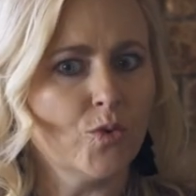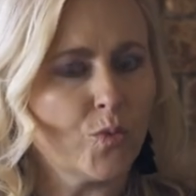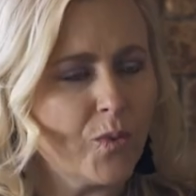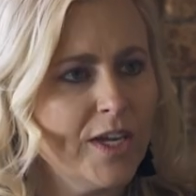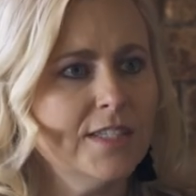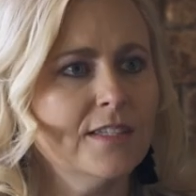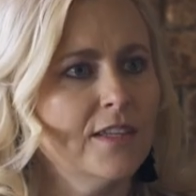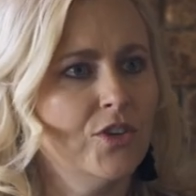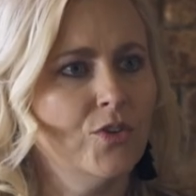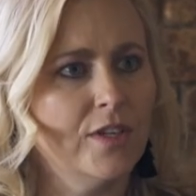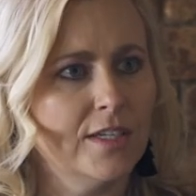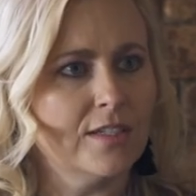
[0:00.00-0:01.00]
the reason that
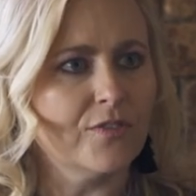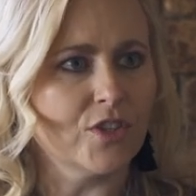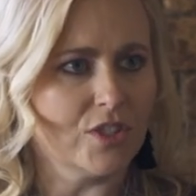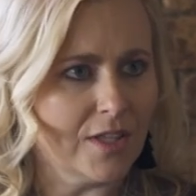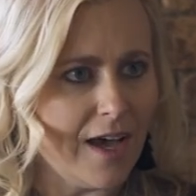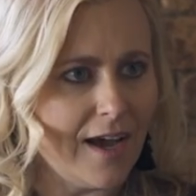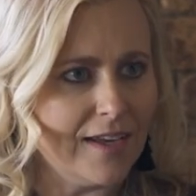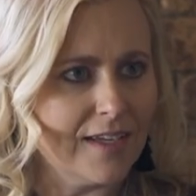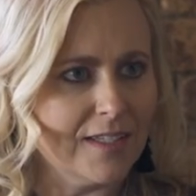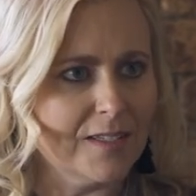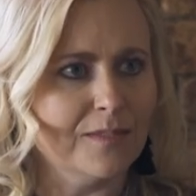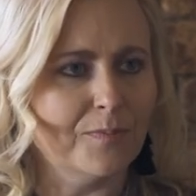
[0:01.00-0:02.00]
you need diverse thought
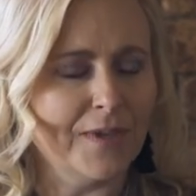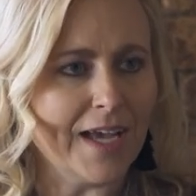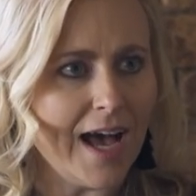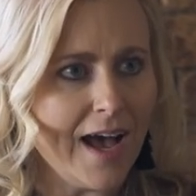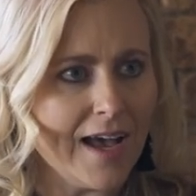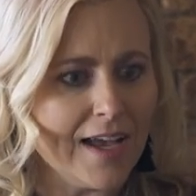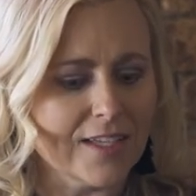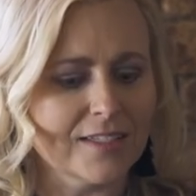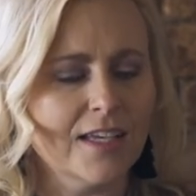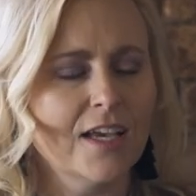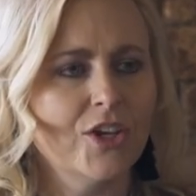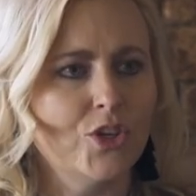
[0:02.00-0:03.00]
is because